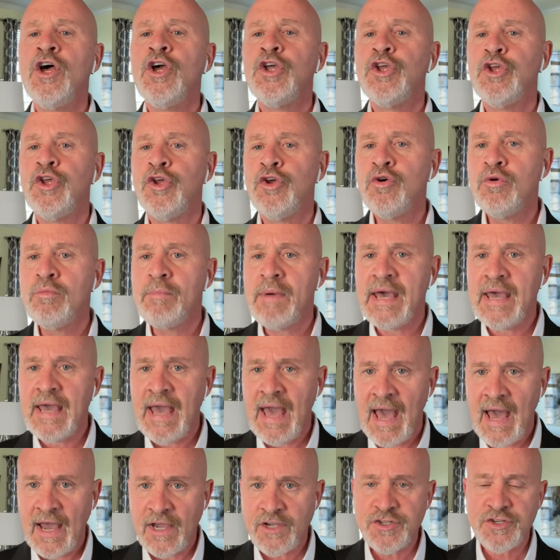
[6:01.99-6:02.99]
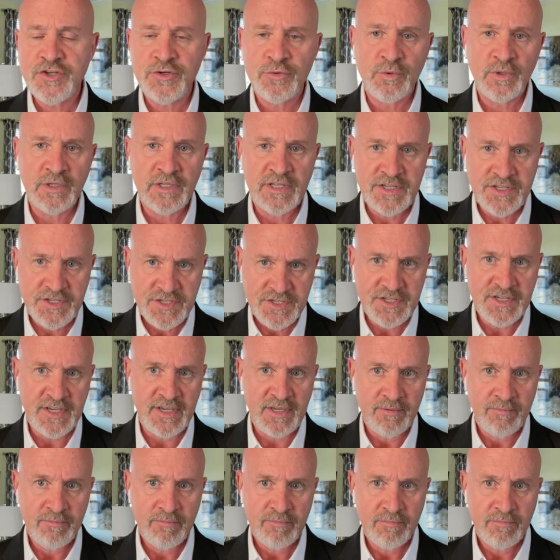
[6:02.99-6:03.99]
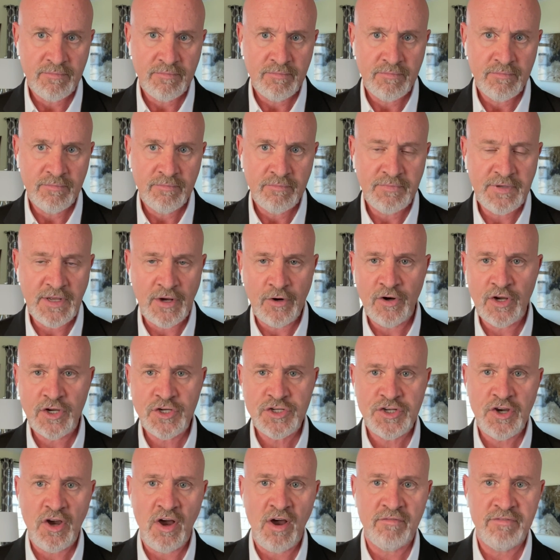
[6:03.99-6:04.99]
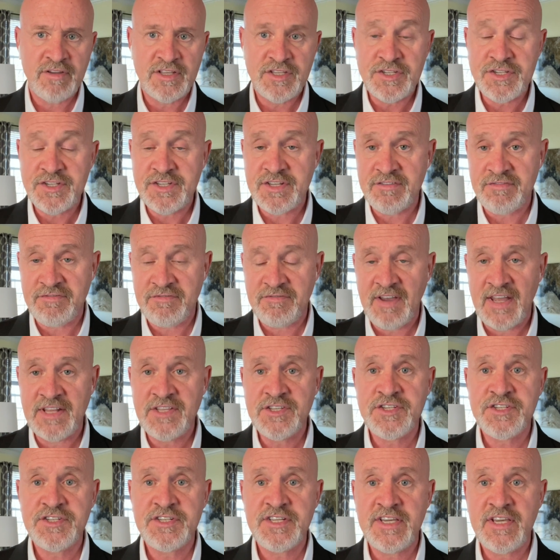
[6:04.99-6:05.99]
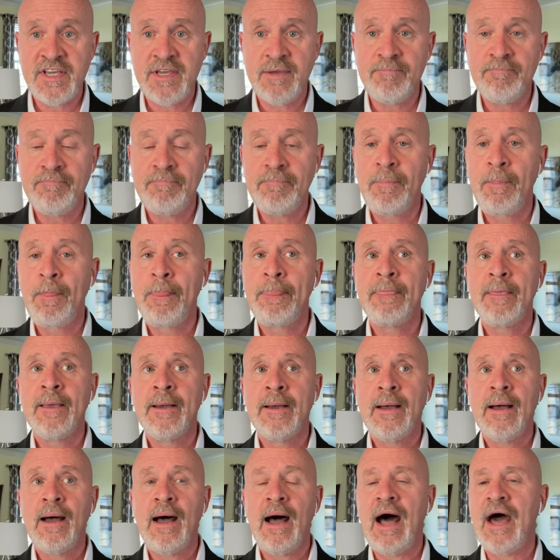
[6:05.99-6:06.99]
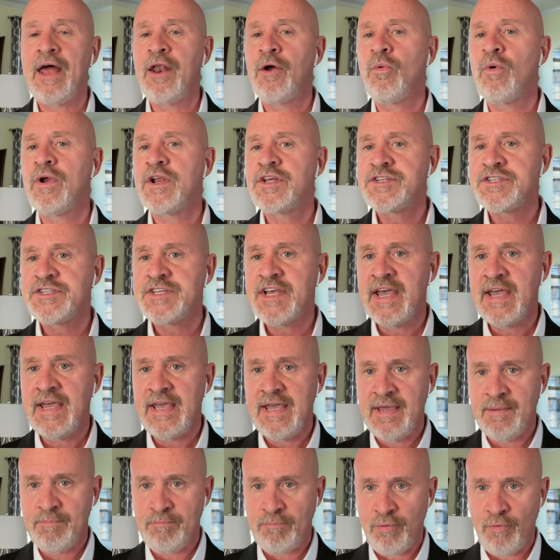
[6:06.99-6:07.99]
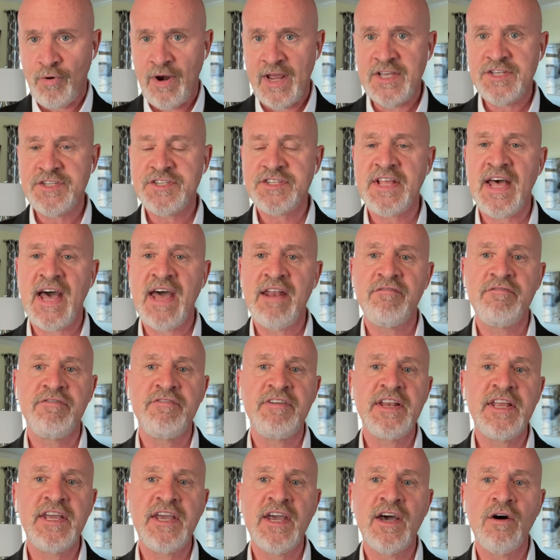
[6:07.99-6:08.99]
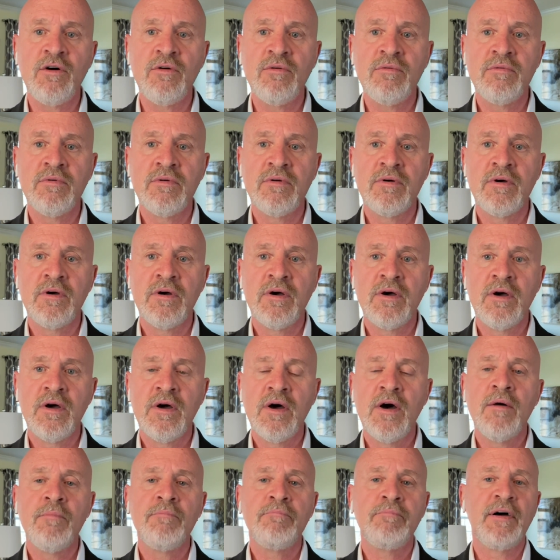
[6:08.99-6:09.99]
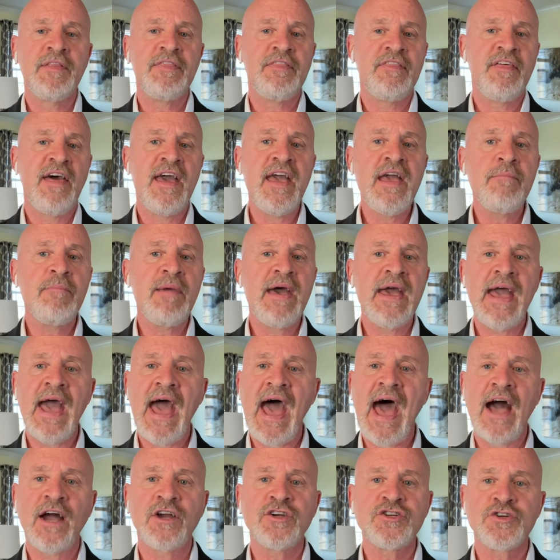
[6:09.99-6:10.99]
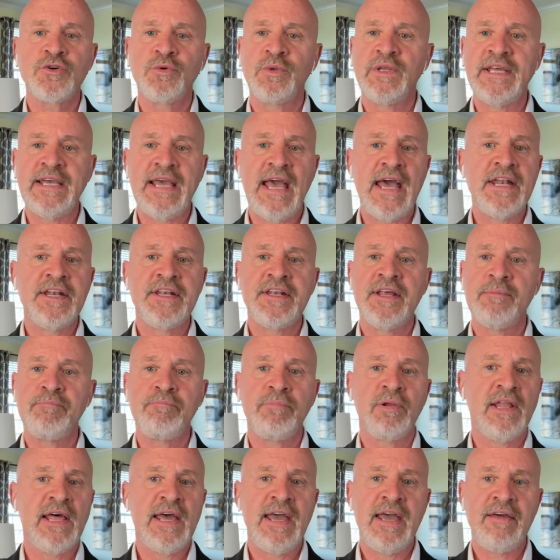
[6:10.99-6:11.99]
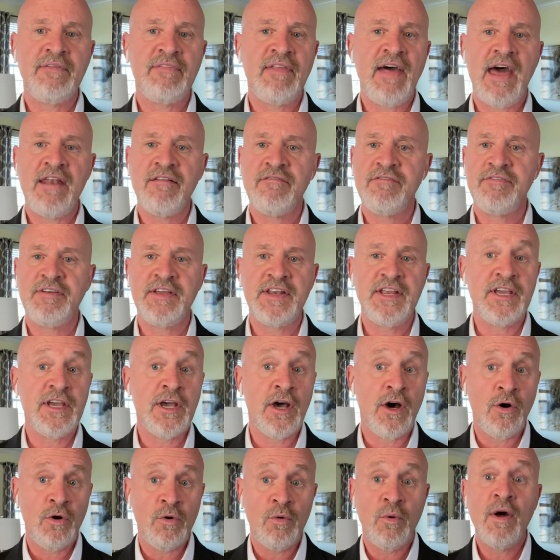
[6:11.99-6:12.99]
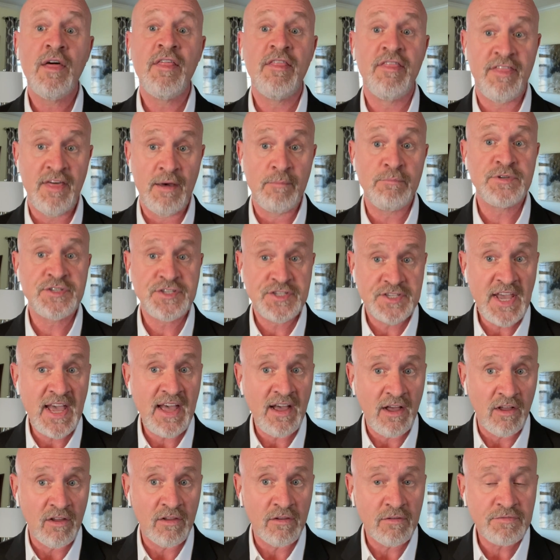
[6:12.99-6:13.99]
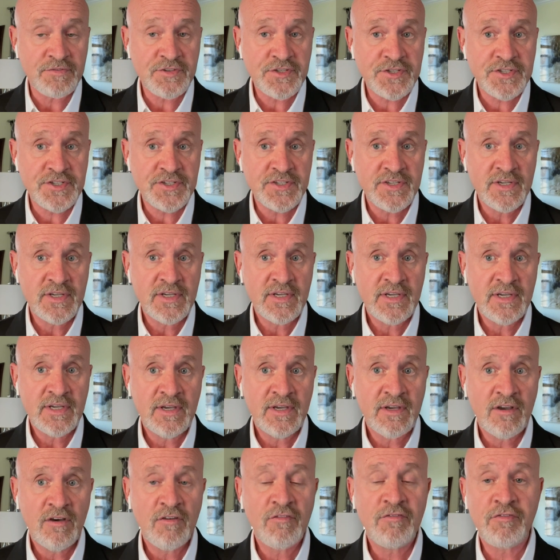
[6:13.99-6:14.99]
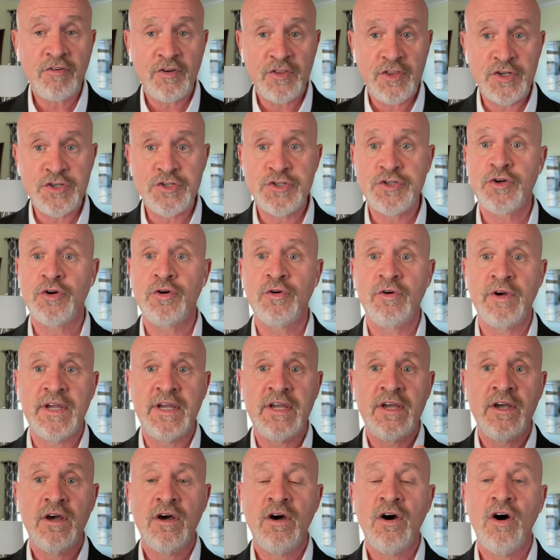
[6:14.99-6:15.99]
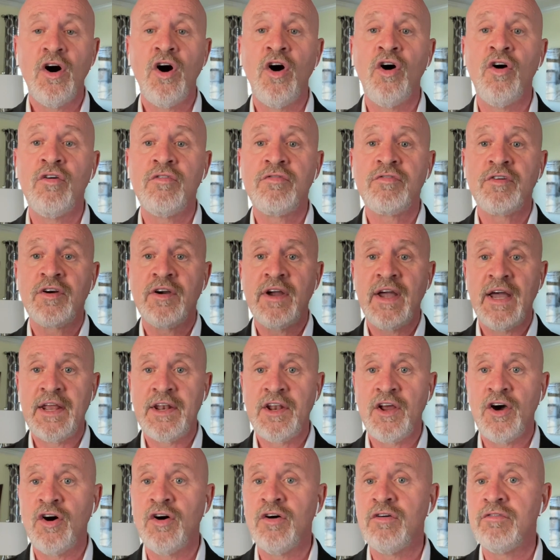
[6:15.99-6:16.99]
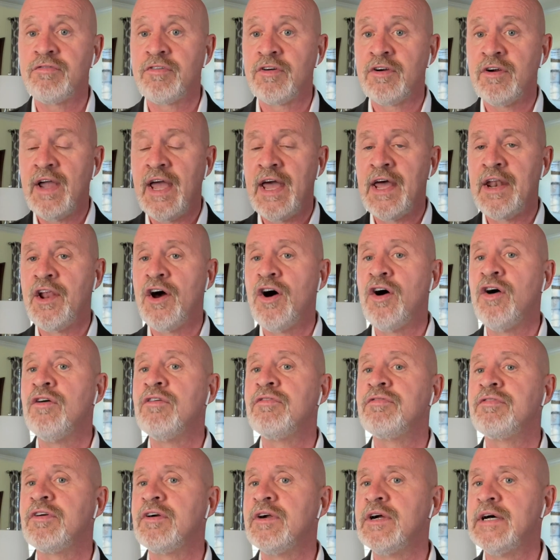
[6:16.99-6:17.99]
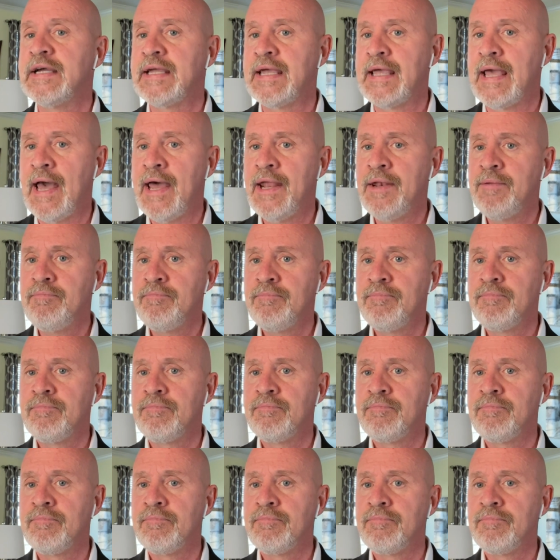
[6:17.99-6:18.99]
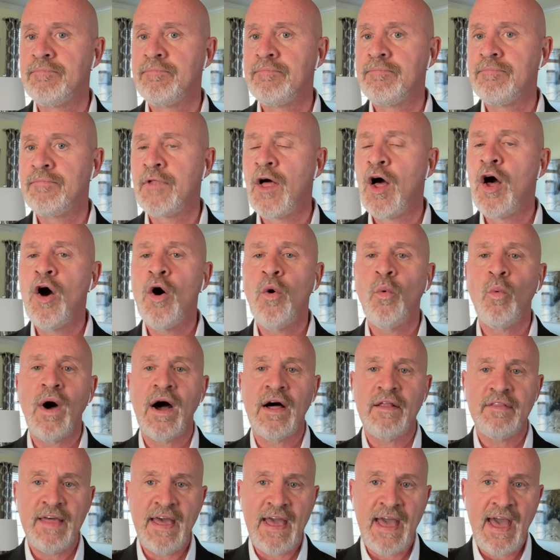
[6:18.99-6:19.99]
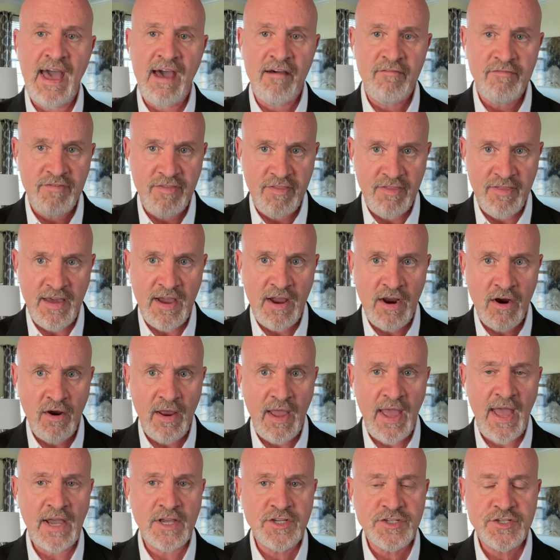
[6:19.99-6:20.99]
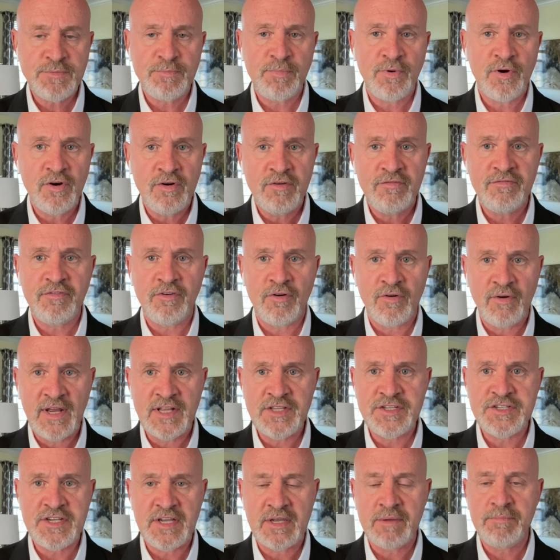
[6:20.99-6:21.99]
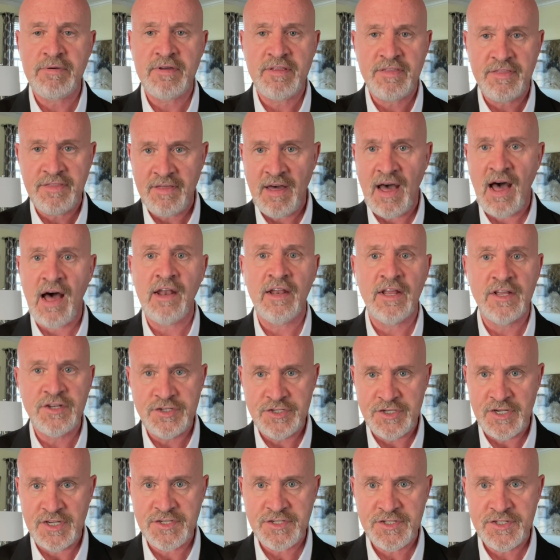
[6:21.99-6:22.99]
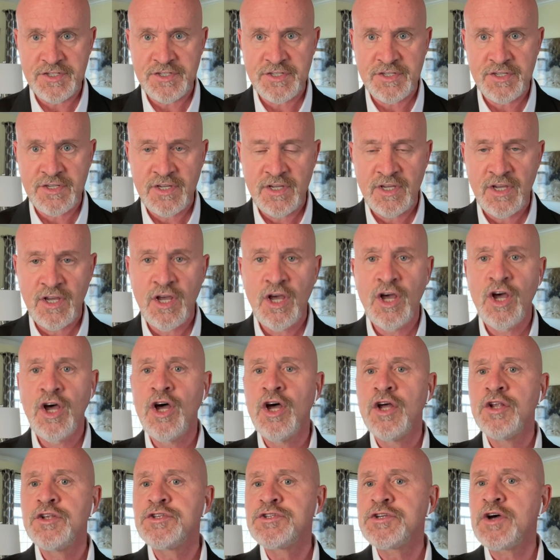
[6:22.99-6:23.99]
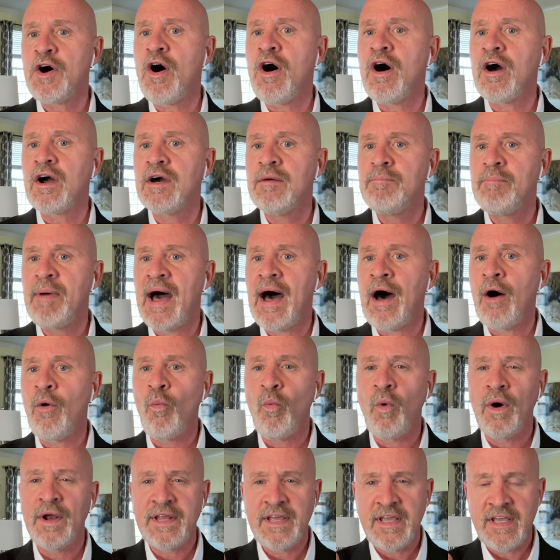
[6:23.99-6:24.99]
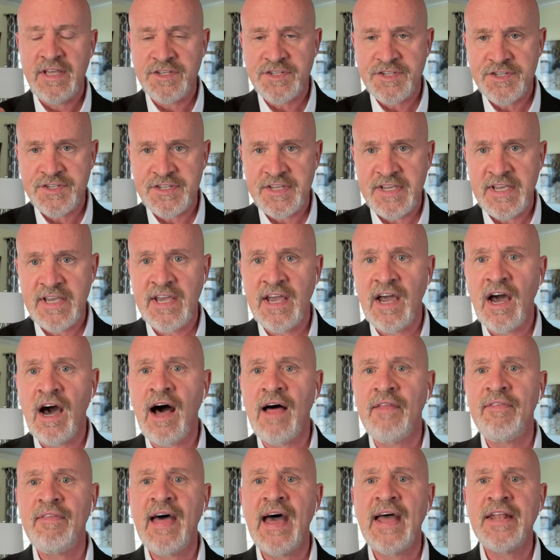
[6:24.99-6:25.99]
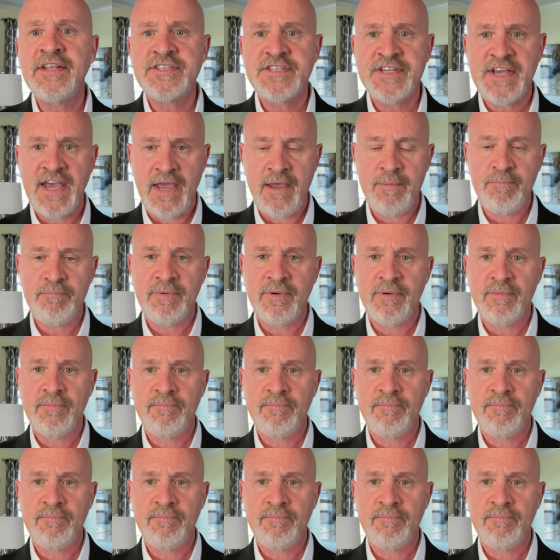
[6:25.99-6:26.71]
You may actually see Derek Chauvin's defense team, I don't want to say embrace that video, but they may actually end up playing that video themselves for the jury over and over and over again, while they have their expert forensic pathologist talk about what he's seeing on that tape